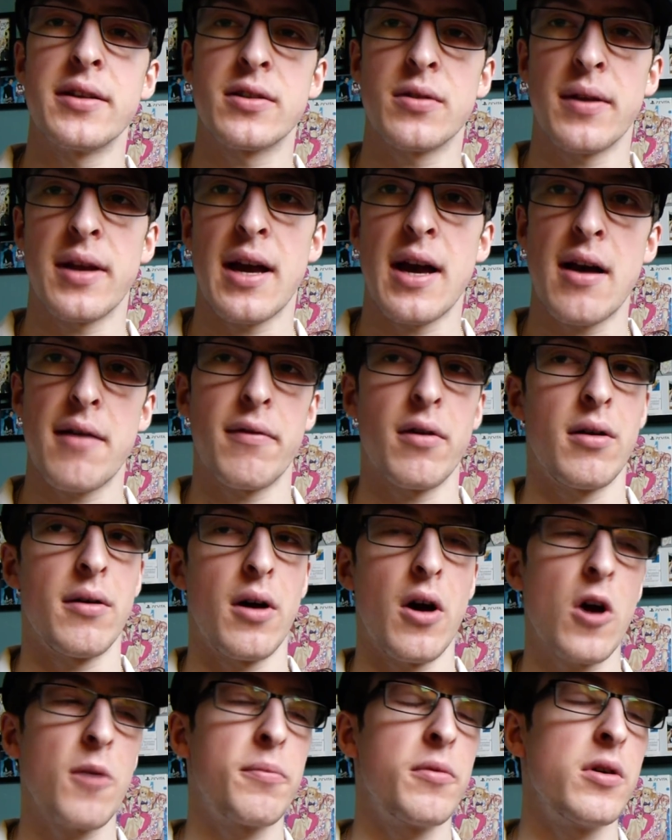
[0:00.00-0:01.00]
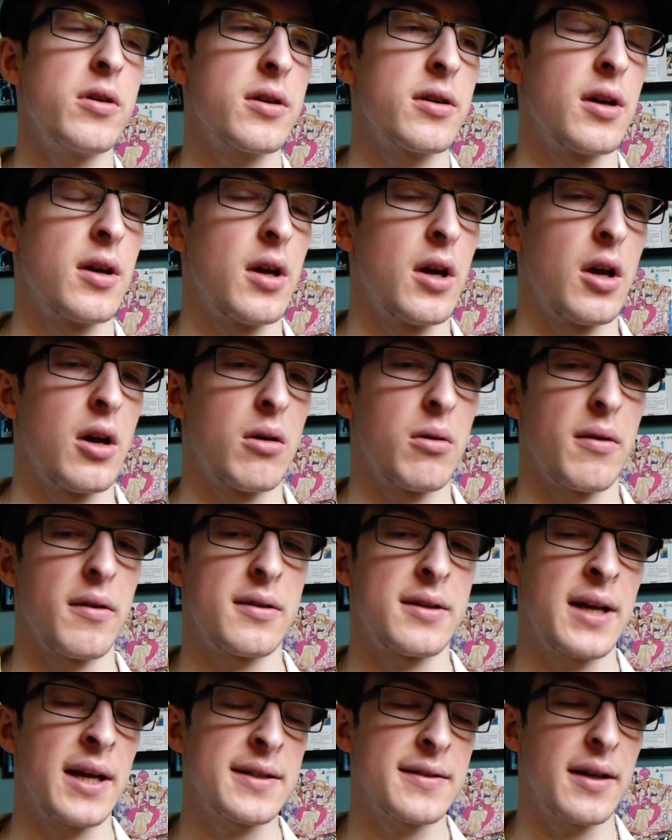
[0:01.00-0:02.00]
So they have an art book with
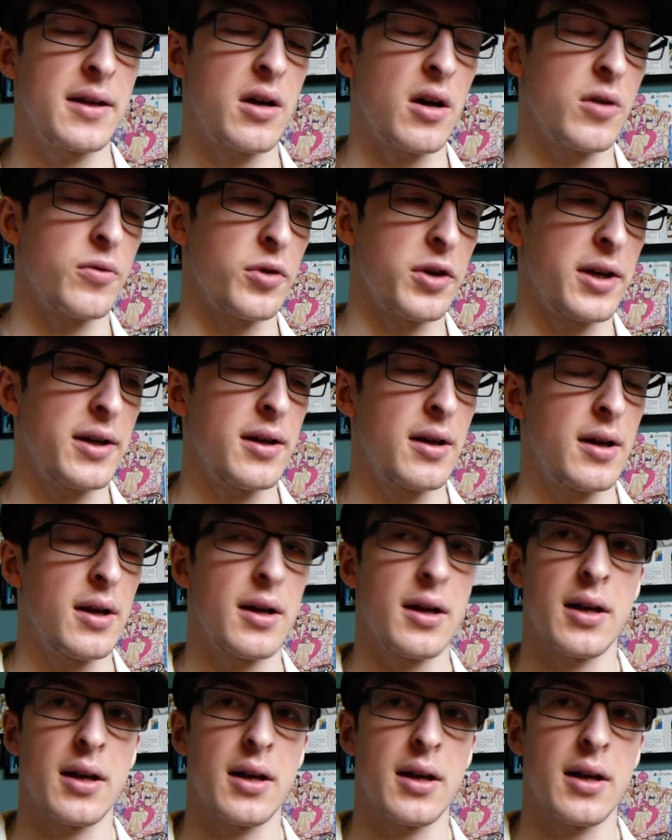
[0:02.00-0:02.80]
text they can't read,